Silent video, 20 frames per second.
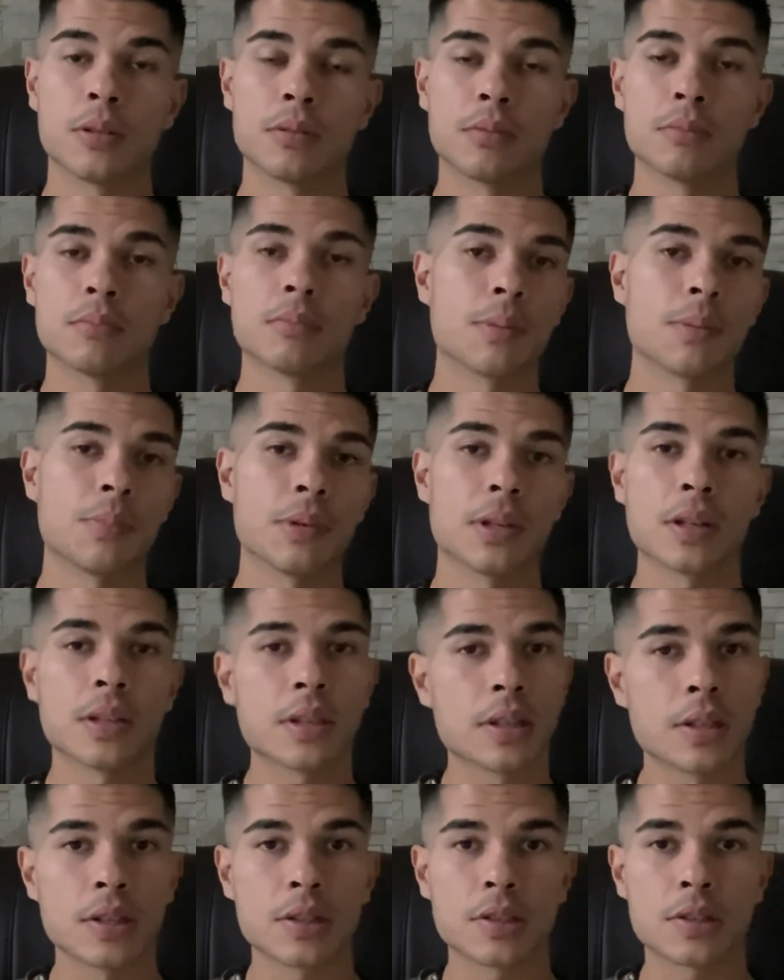maybe in a
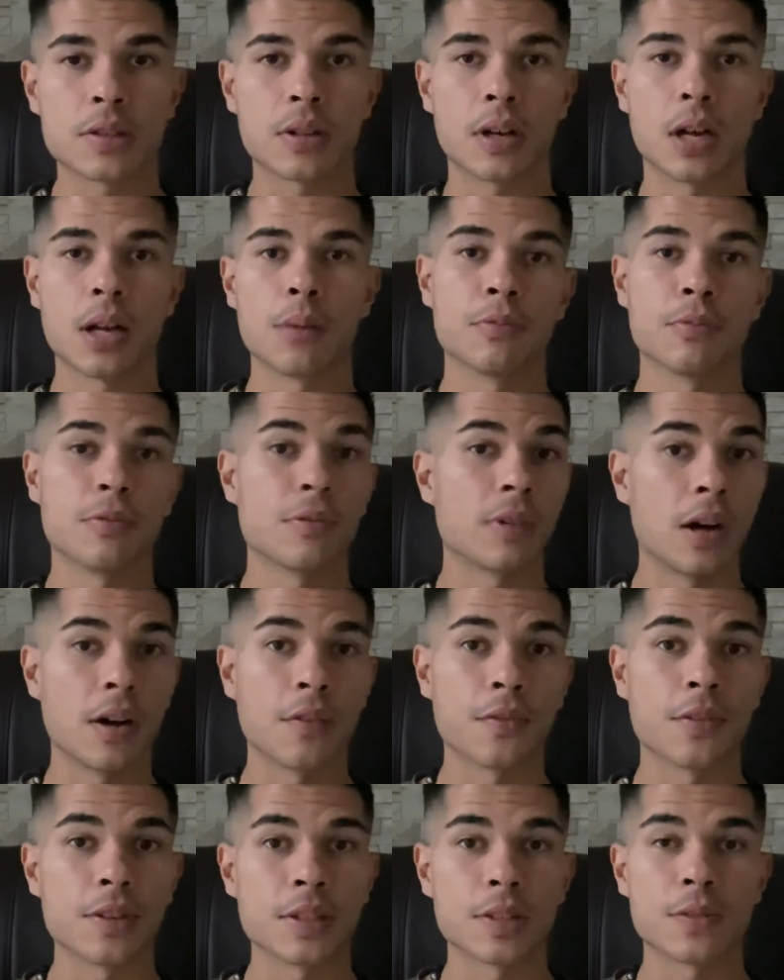year's time after
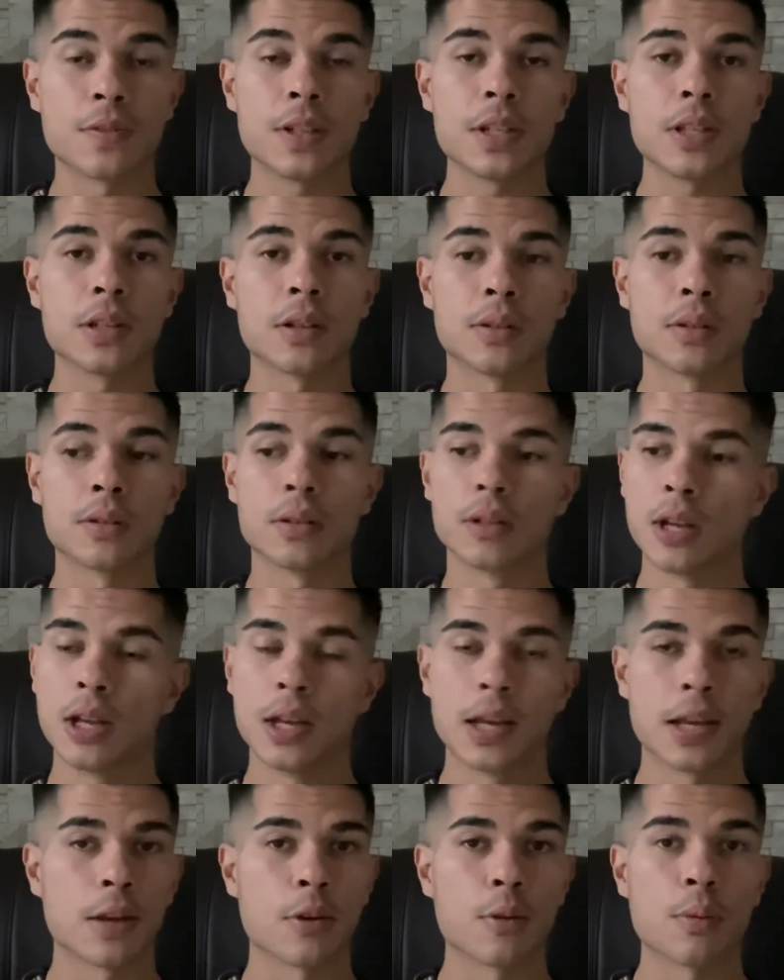this video,
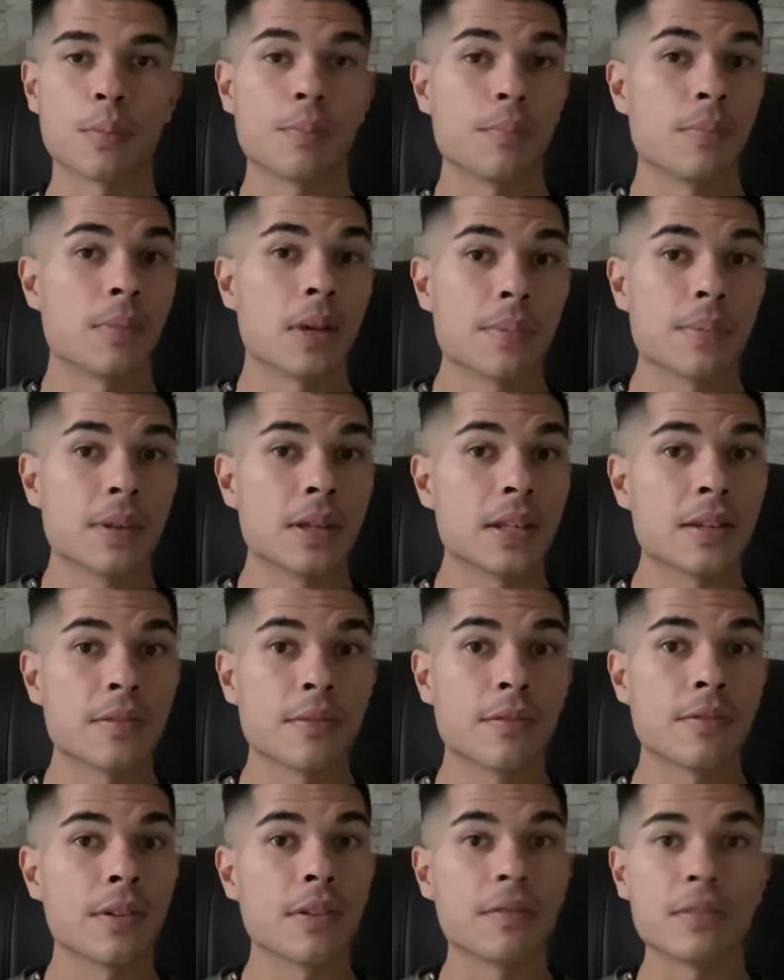it will maybe a
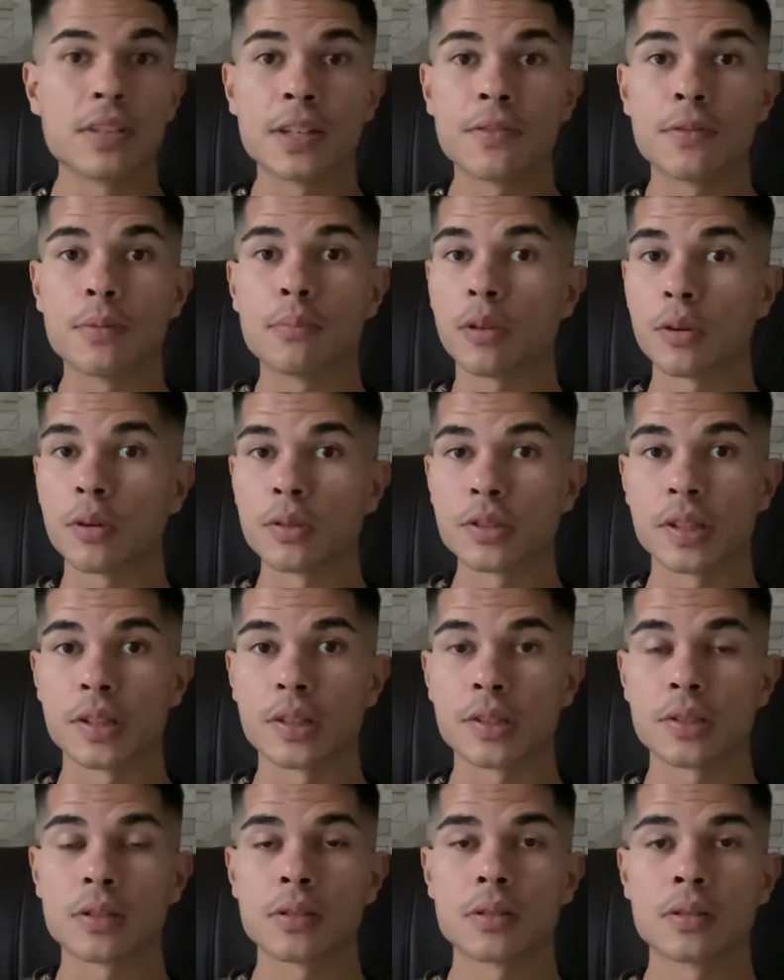very different
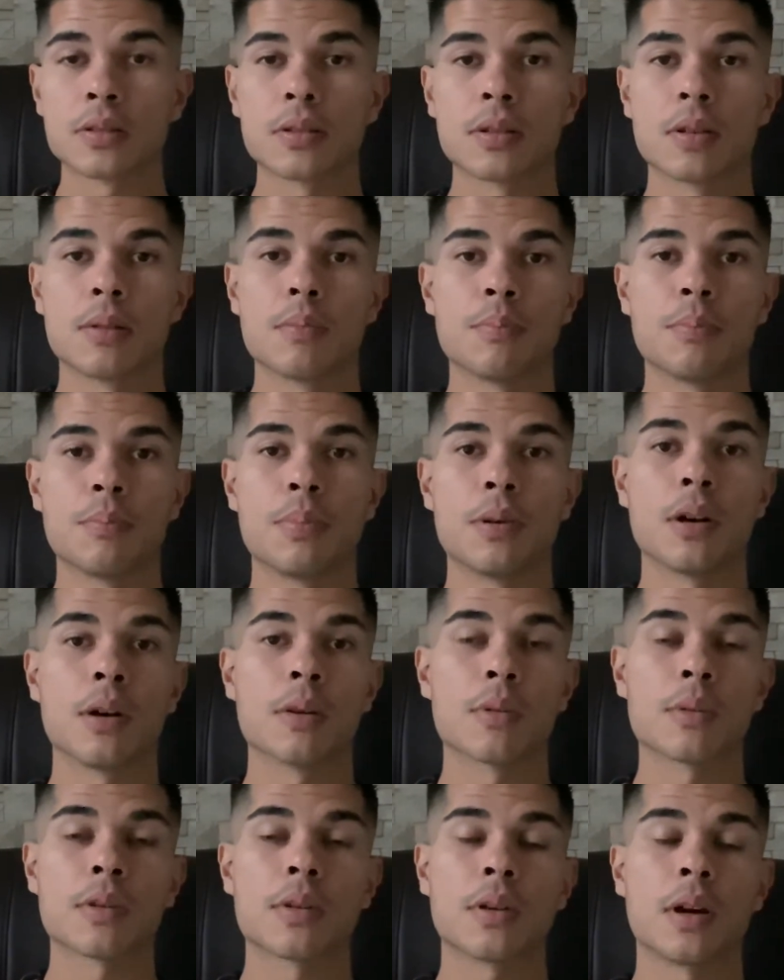process.
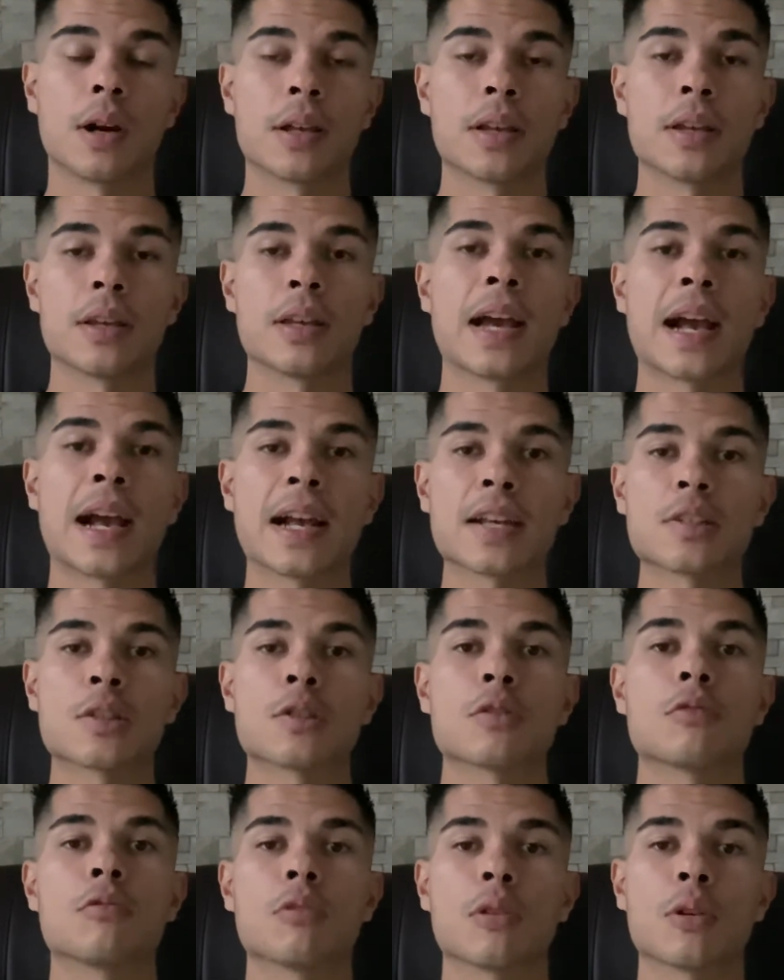But it has to
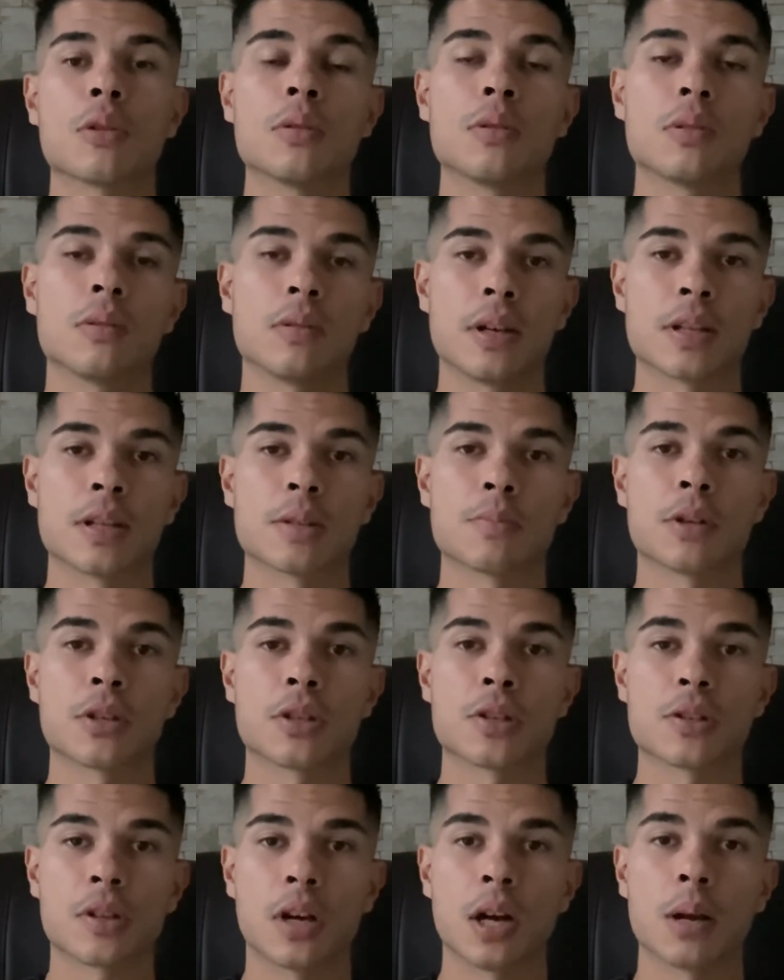grow as much as
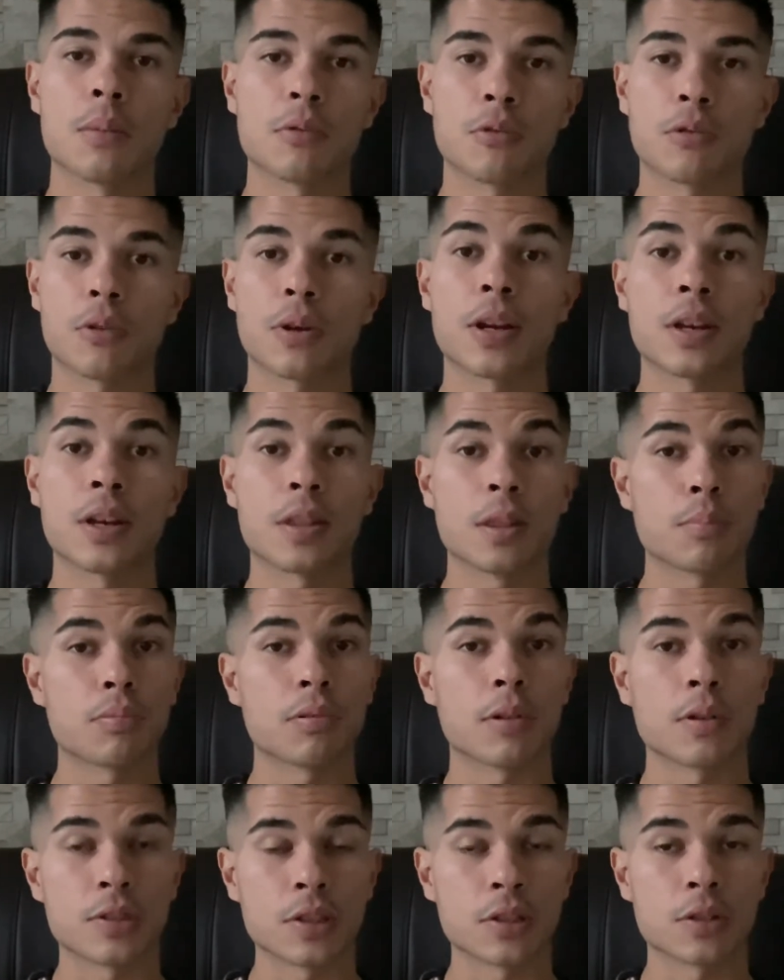I'm growing, the
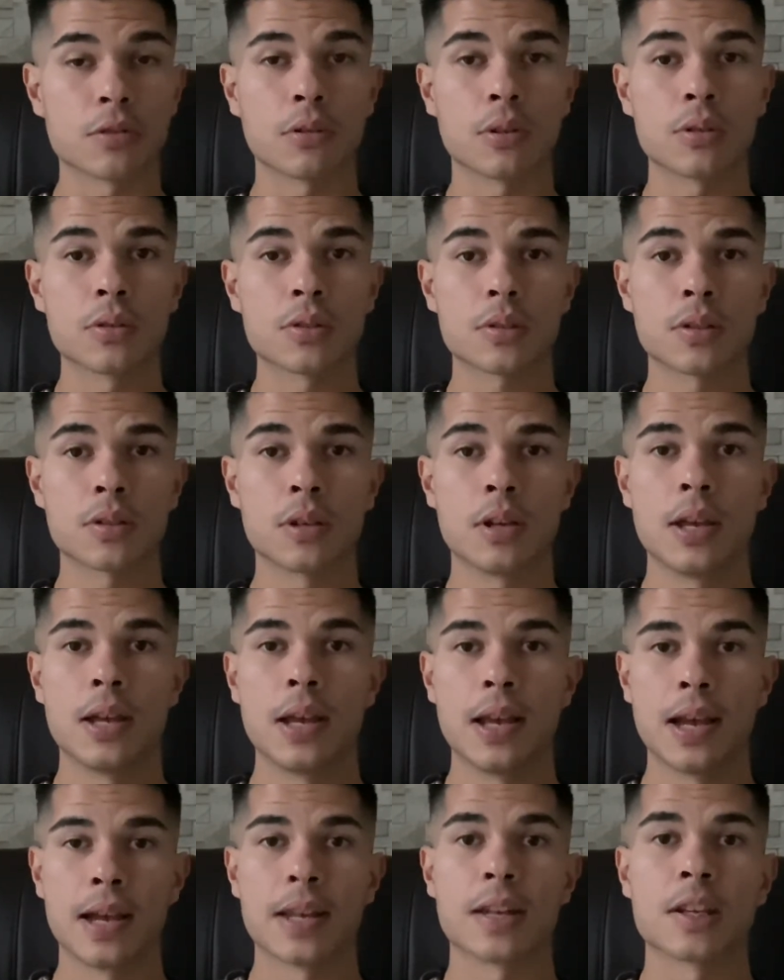process grows,
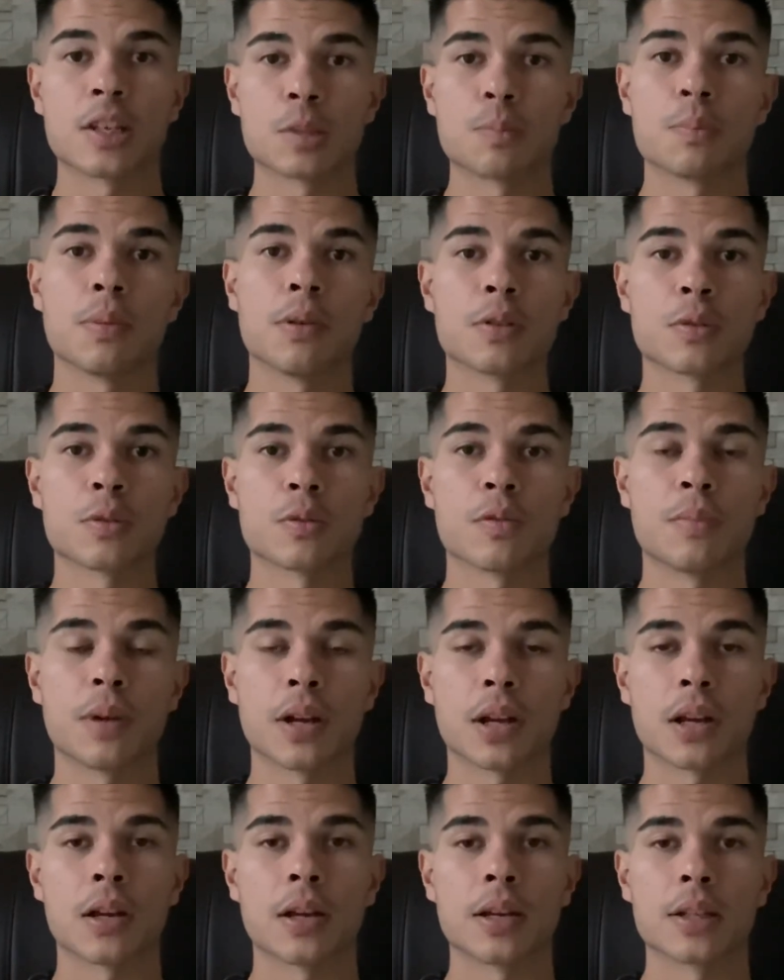and the experience with my
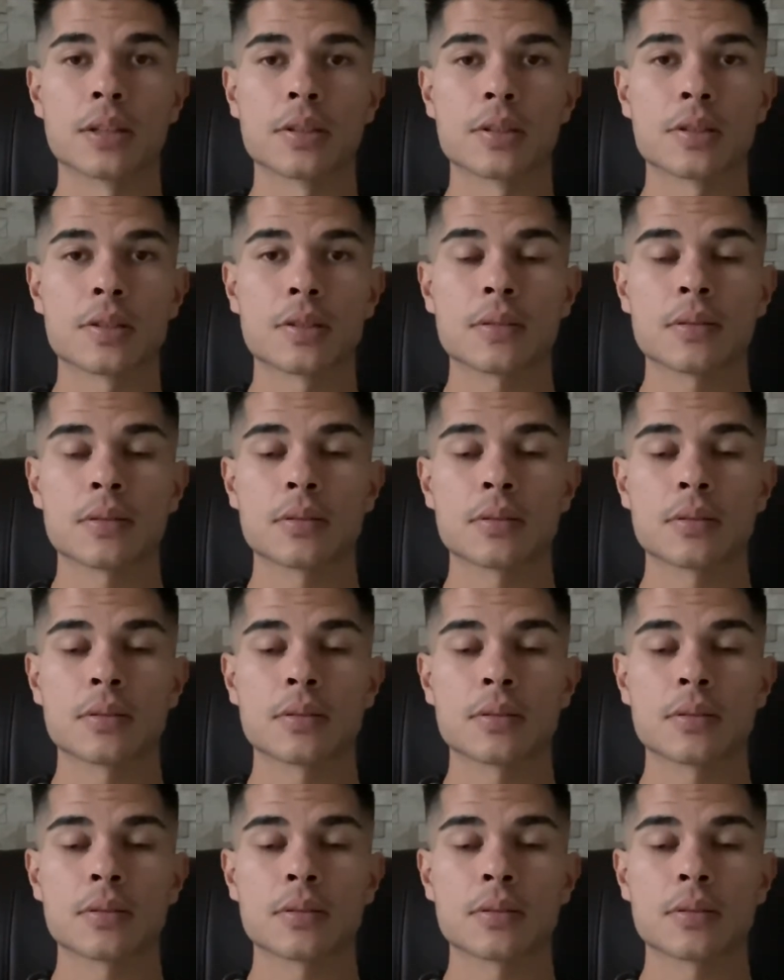clients.